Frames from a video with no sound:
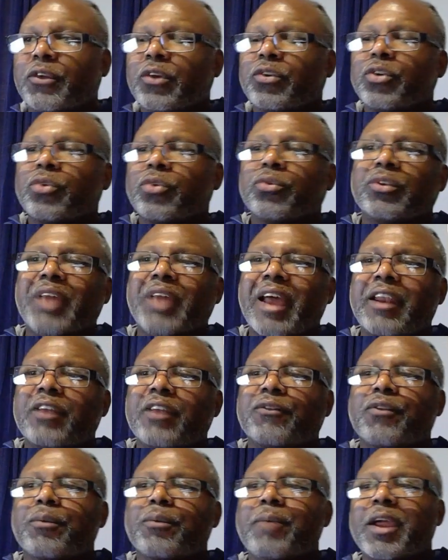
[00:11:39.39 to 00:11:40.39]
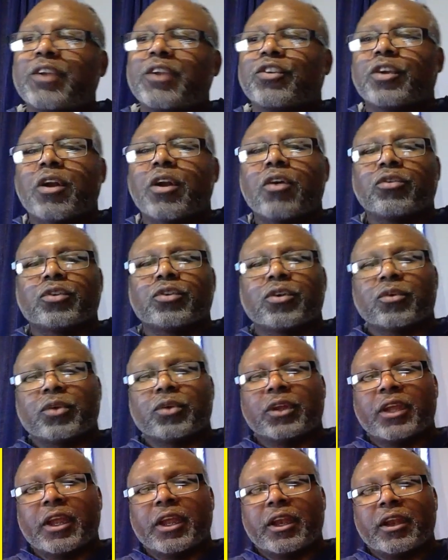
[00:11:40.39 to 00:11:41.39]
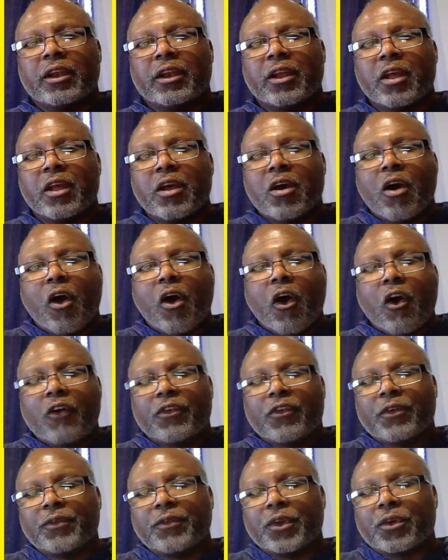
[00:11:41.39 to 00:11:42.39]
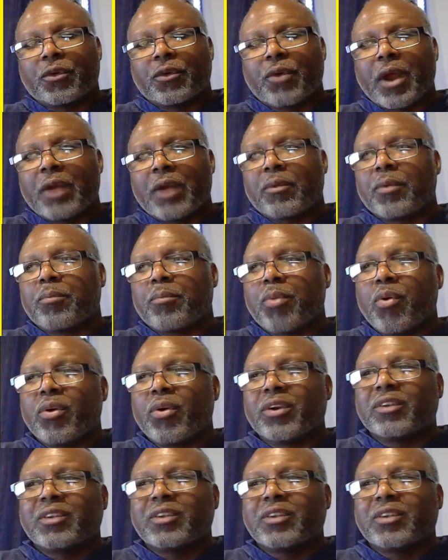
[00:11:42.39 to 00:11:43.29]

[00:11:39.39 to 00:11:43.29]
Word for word: You'll use that information also to get it off of your credit report.